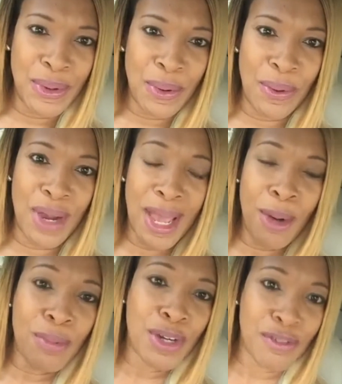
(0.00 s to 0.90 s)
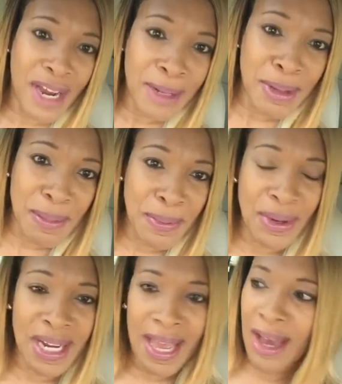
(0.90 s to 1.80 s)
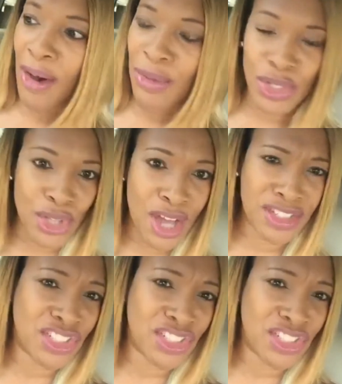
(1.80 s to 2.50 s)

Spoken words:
or help correct people on how to talk to.